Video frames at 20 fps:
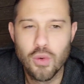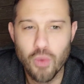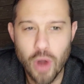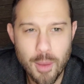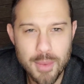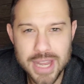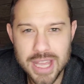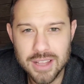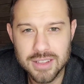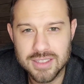
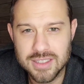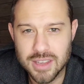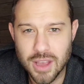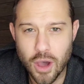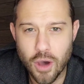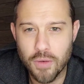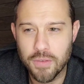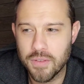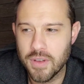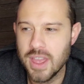remedy
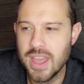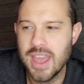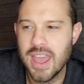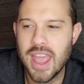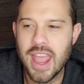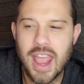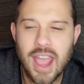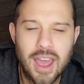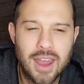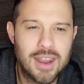itself,
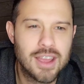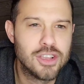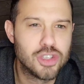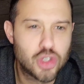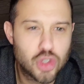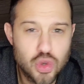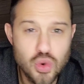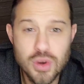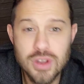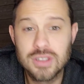and
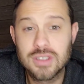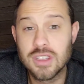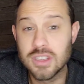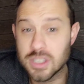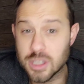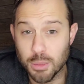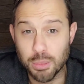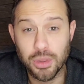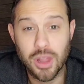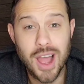as soon as the
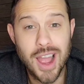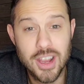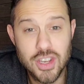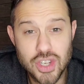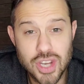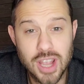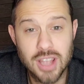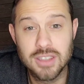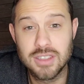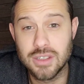supply
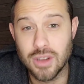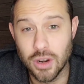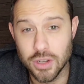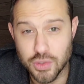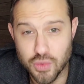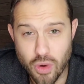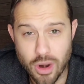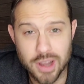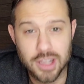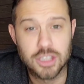chain
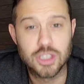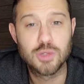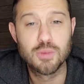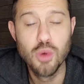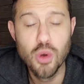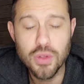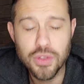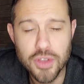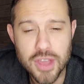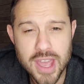starts running
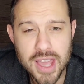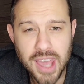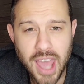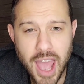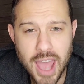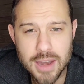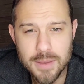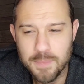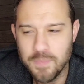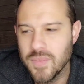smoothly
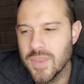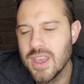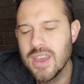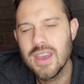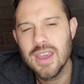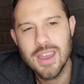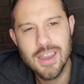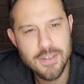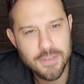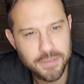again,
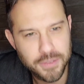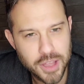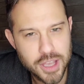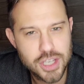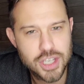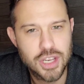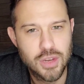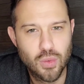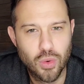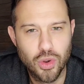
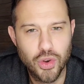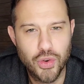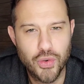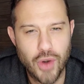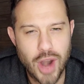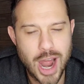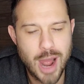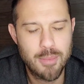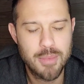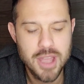inflation will
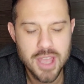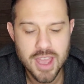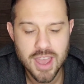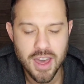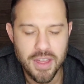drop.